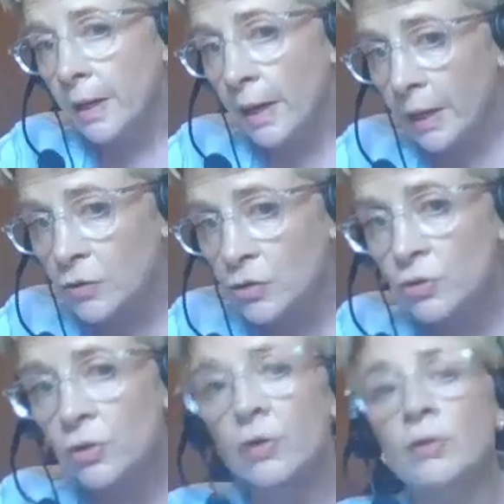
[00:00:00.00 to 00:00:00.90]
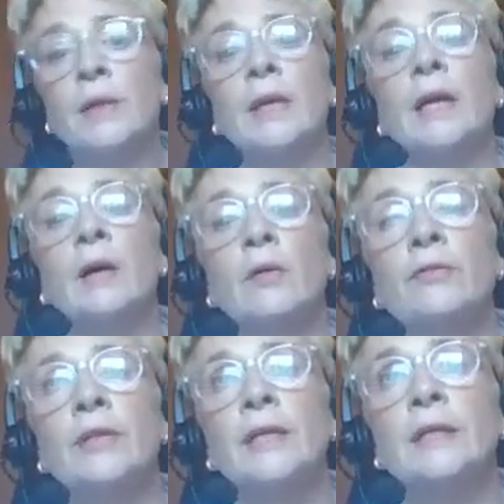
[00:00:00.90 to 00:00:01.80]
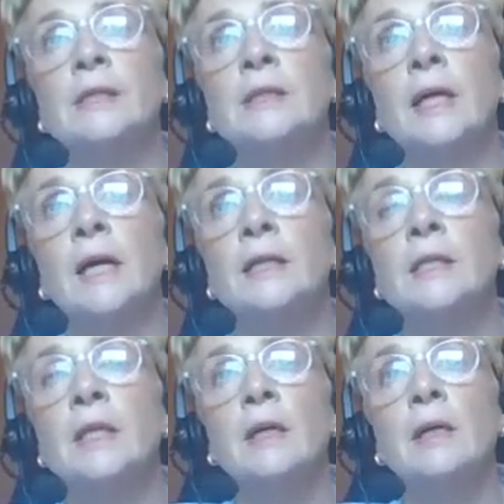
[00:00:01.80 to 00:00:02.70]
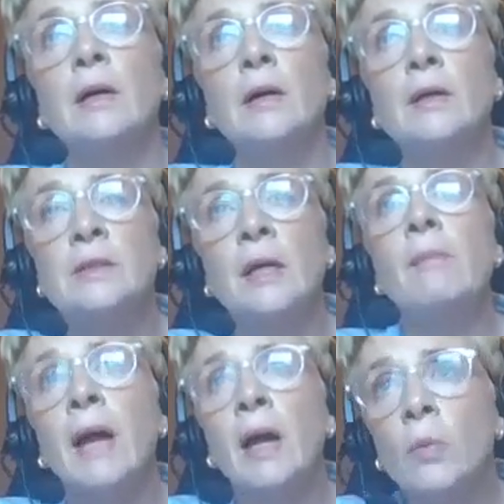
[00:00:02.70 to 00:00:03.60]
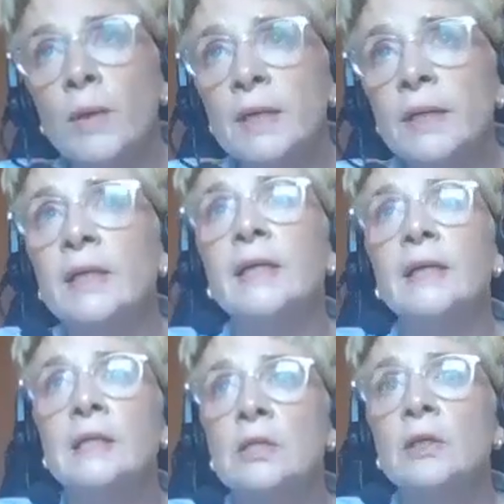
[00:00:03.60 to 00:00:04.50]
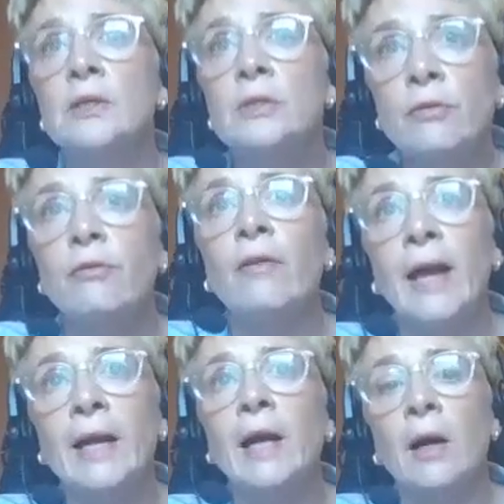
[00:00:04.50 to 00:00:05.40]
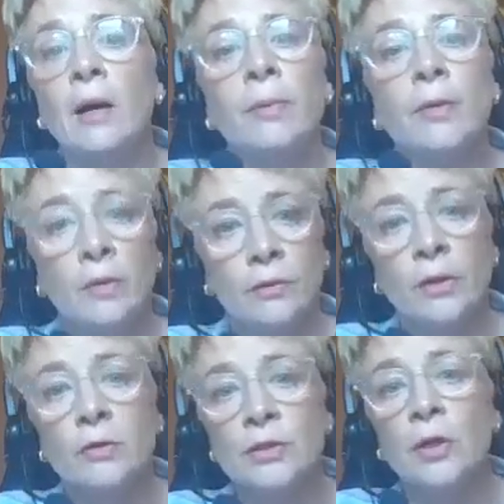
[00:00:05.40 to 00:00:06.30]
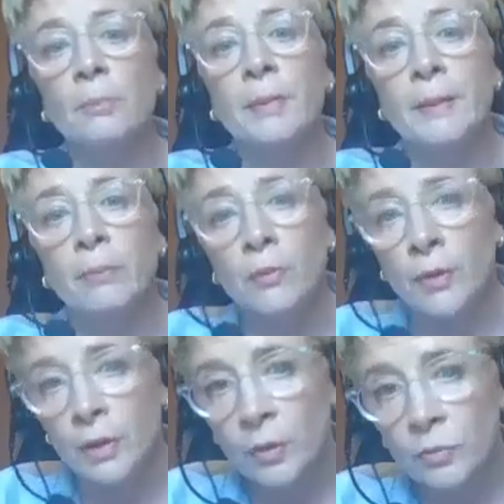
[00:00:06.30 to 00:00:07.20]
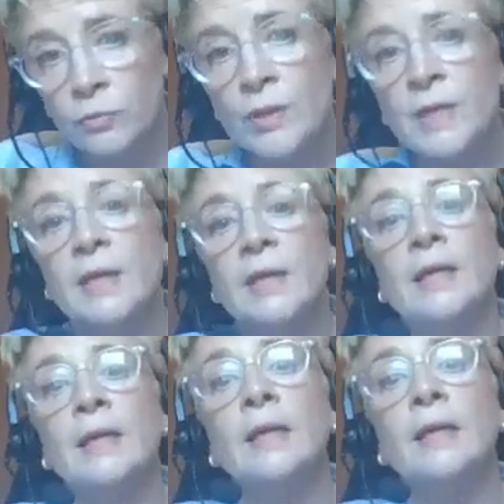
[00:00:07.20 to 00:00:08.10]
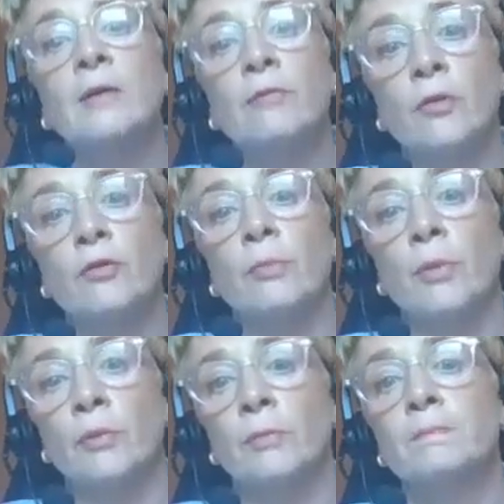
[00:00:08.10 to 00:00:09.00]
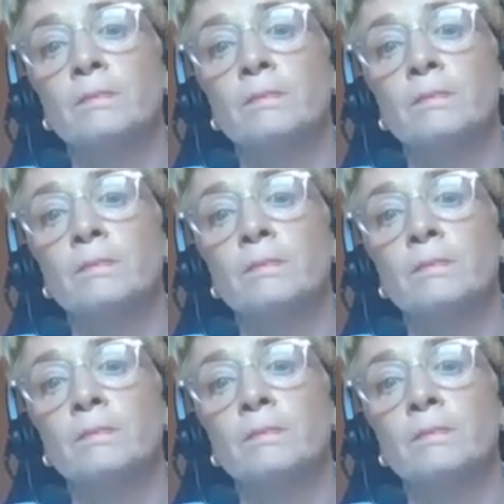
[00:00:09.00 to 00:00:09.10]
has so many health needs. And somehow we need to flag up those young people that are really vulnerable.